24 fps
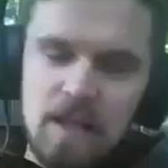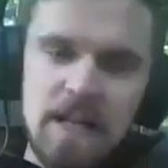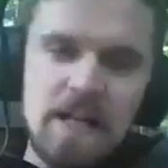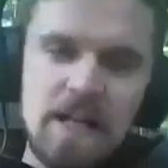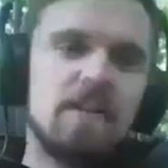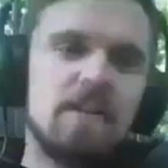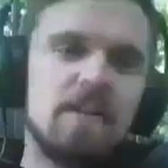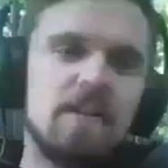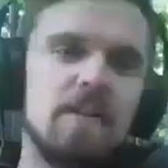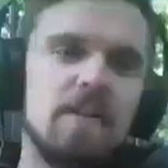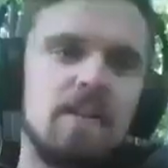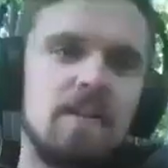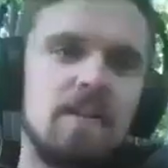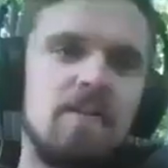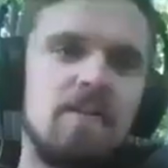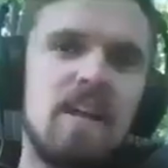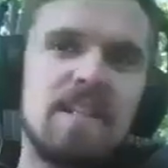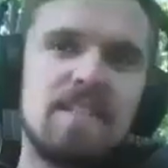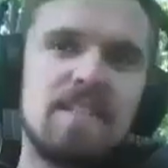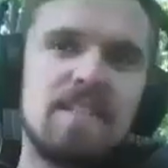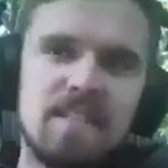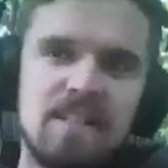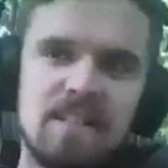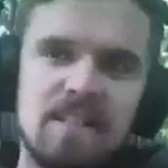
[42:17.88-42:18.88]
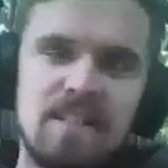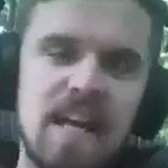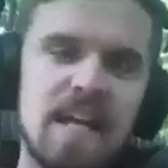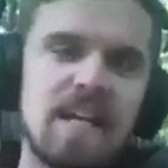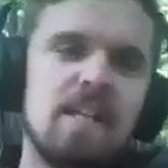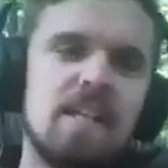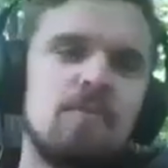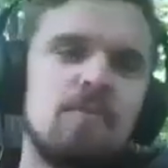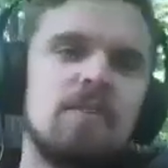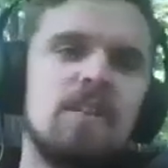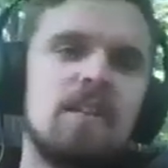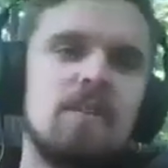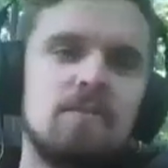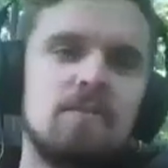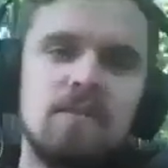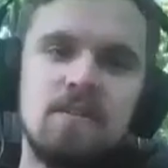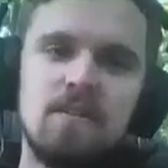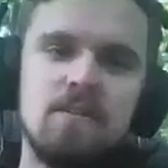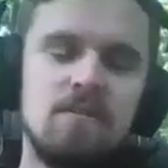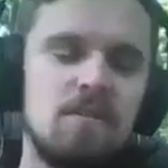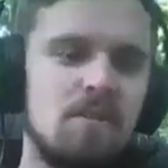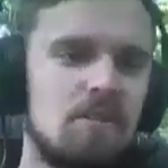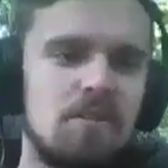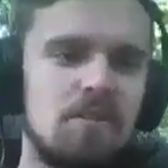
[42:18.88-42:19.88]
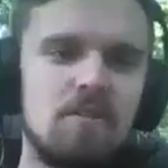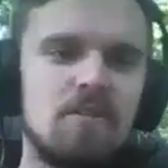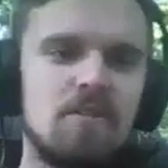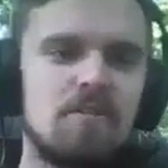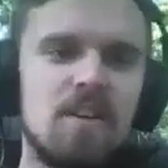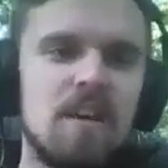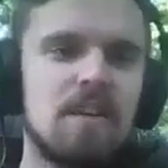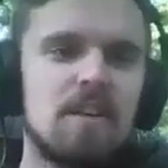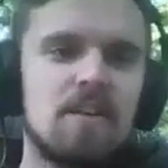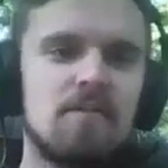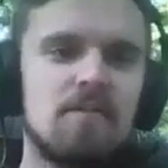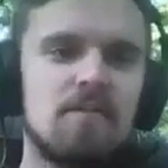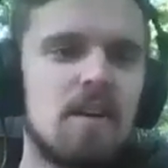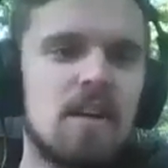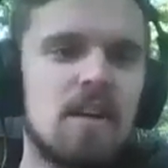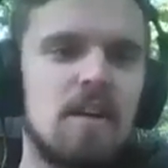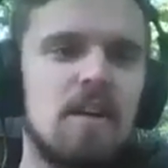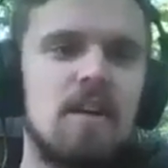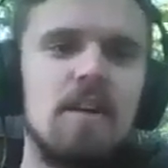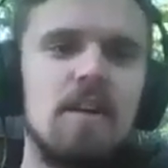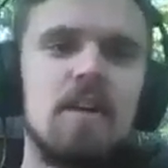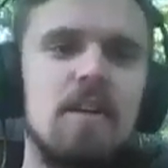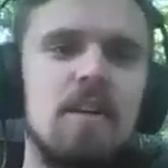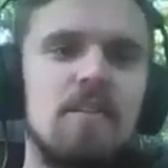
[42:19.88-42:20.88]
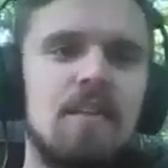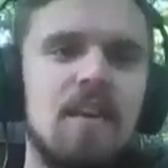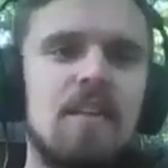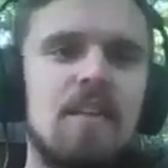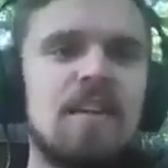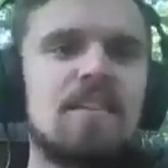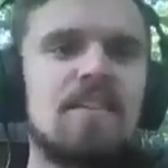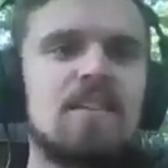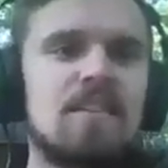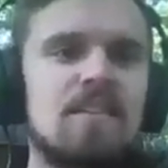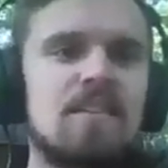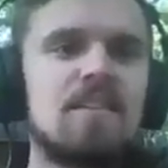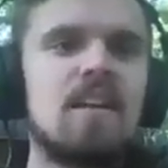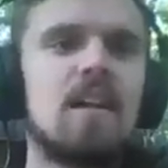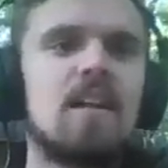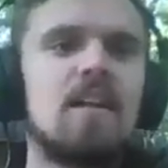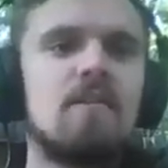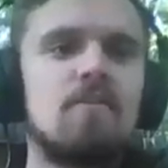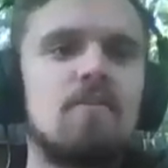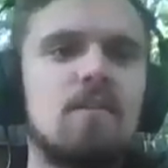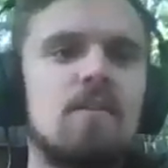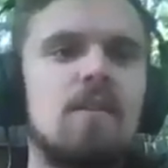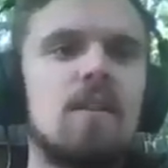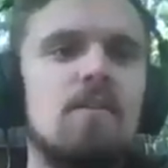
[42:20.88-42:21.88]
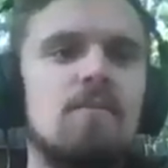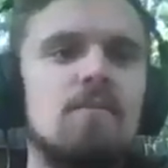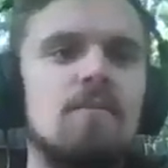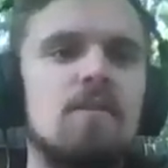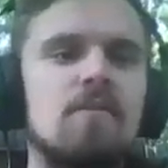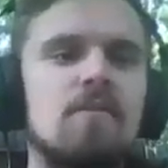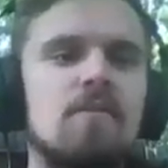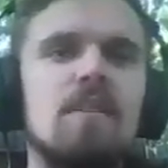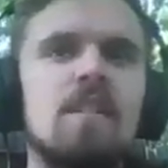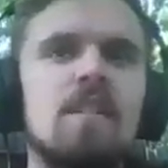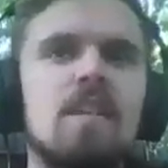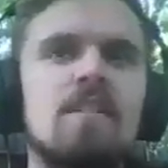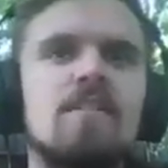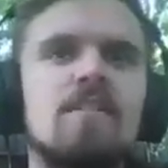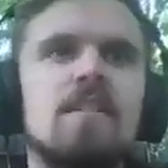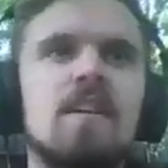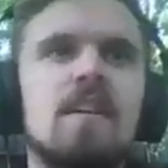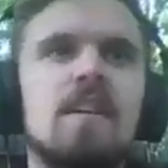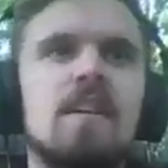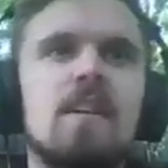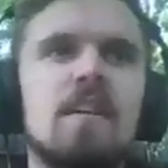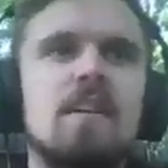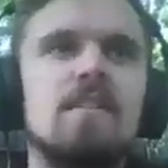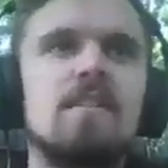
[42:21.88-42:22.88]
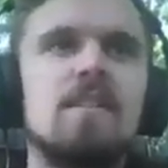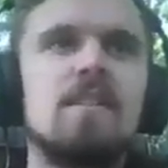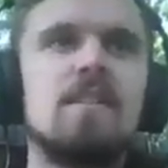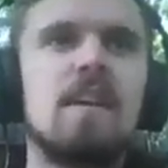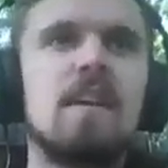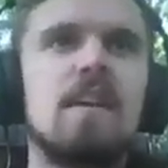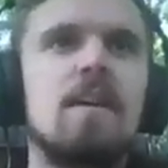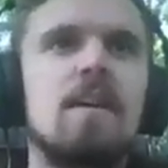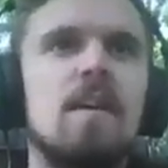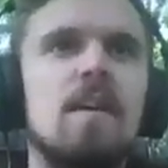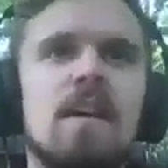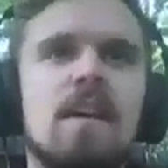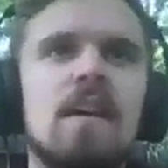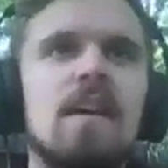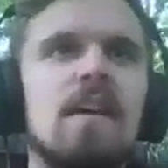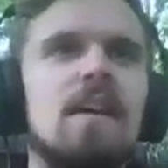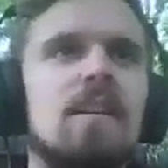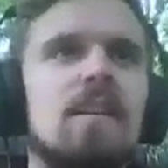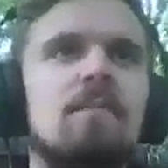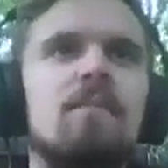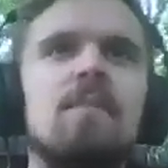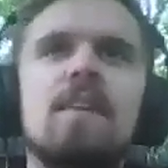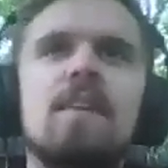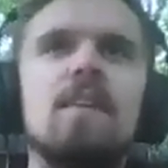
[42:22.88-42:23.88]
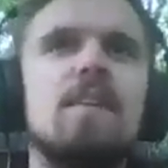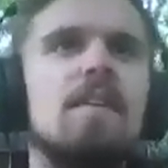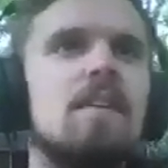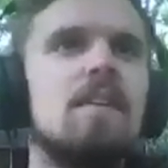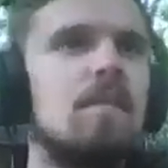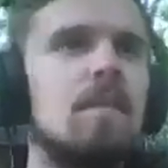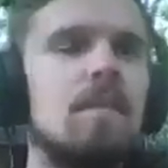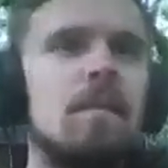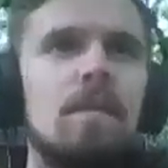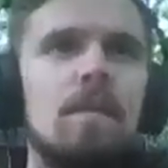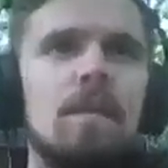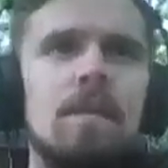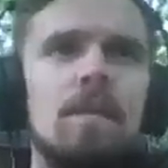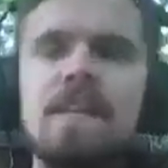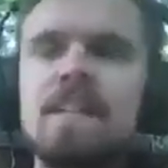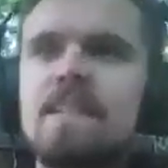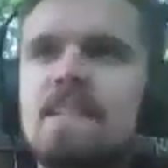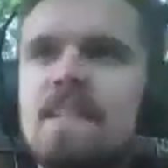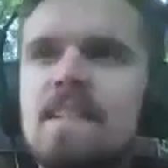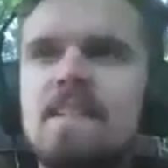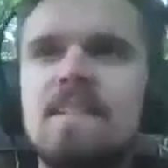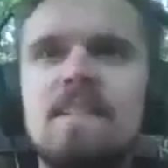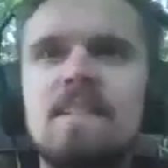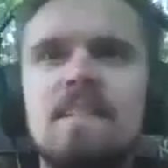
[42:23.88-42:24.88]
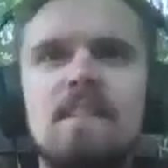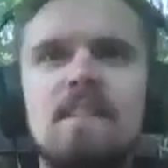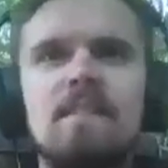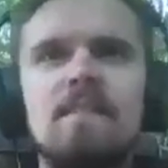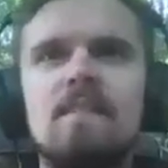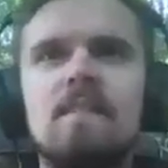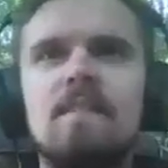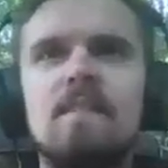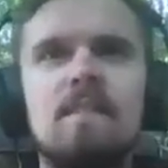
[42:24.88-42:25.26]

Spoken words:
Bitcoin. That's exactly what they will do. You're exactly right. That's exactly what they will do. It's like again, this isn't.